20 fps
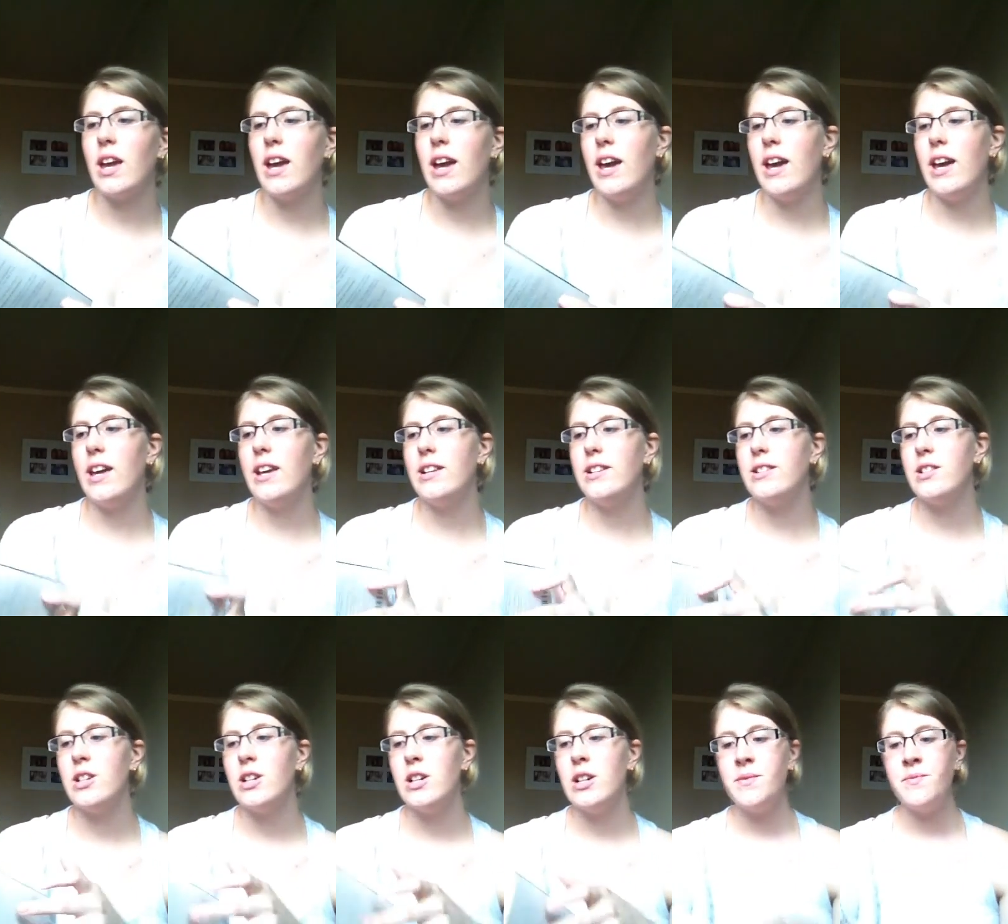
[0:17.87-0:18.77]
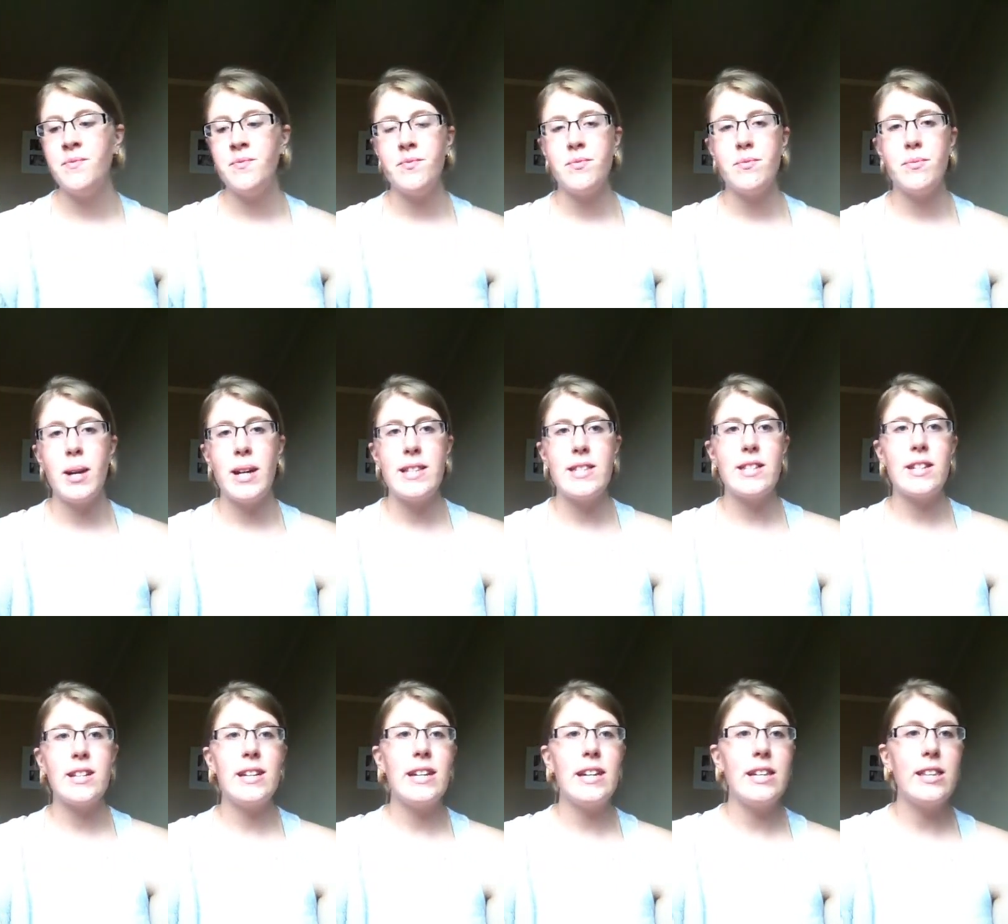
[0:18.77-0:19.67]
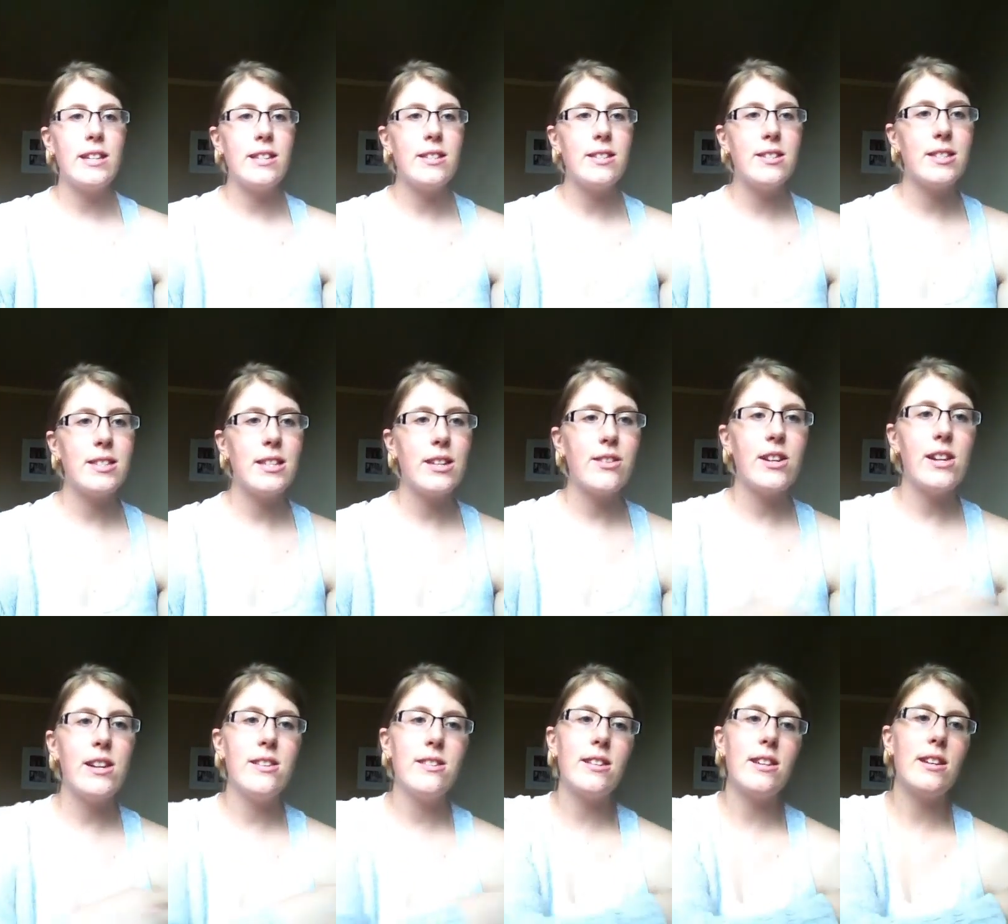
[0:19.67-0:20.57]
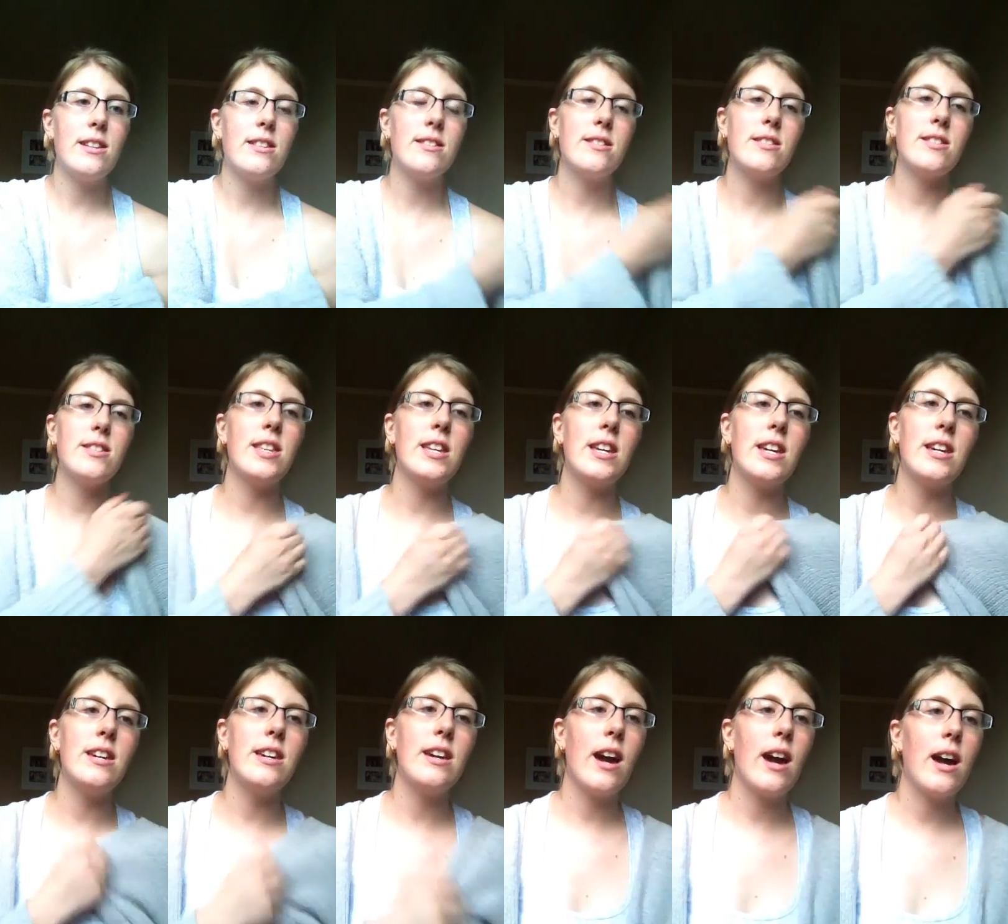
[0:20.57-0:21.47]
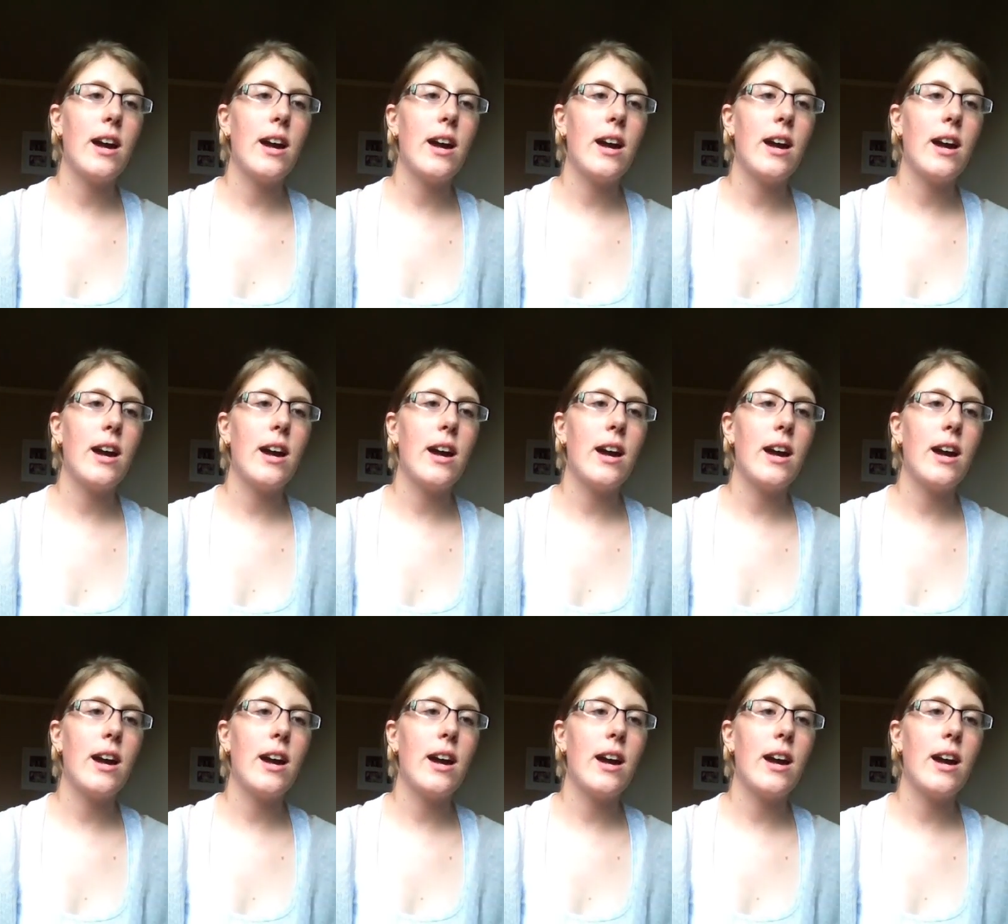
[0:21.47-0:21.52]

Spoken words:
And basically this series, it's the